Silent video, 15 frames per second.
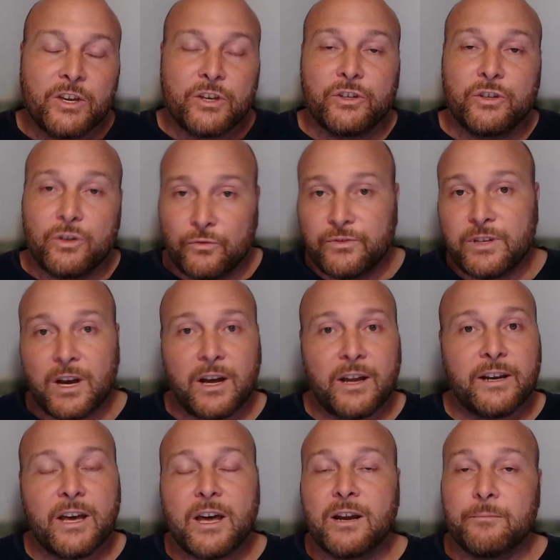You've done
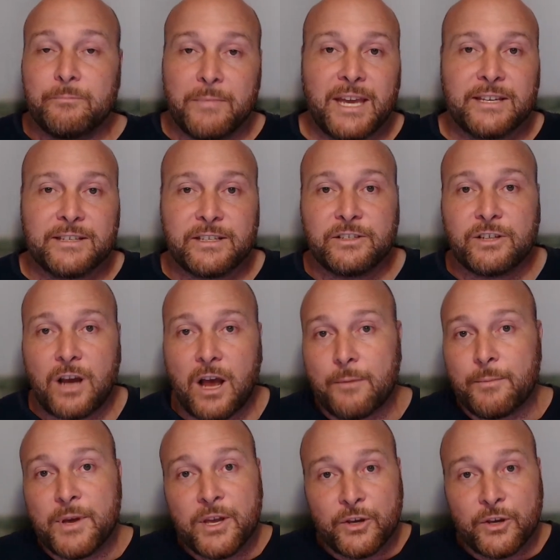an amazing job.